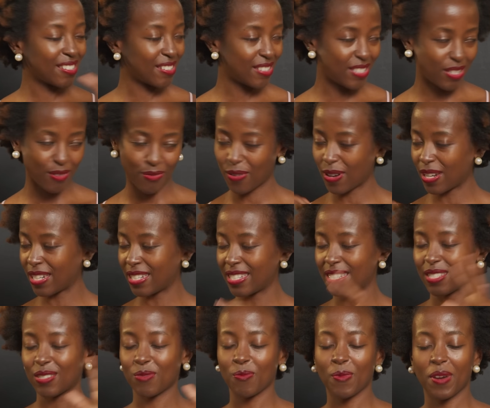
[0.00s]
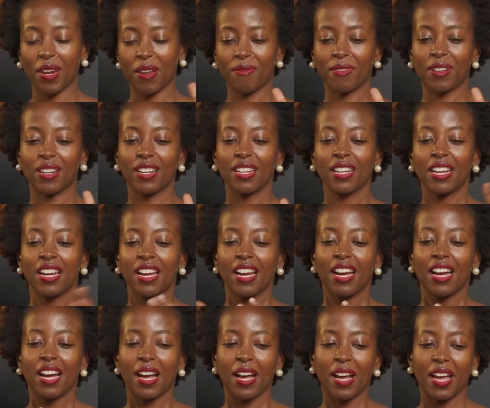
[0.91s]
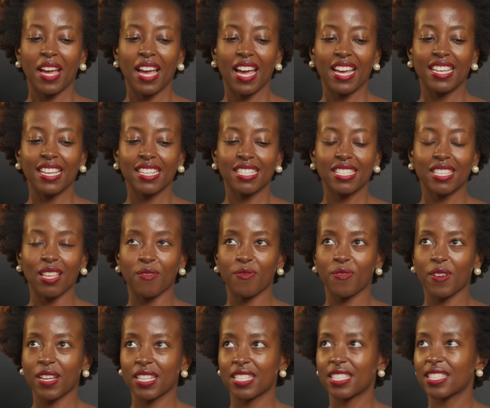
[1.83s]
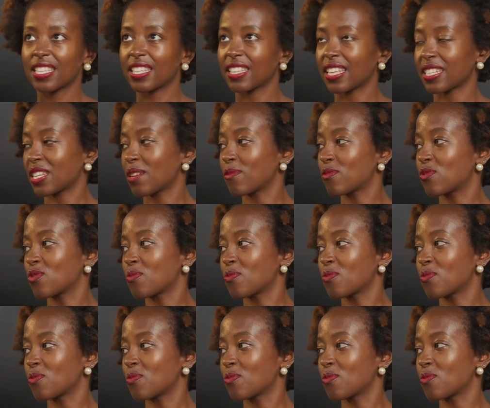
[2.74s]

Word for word: different whatever. I, I guess the first thing that came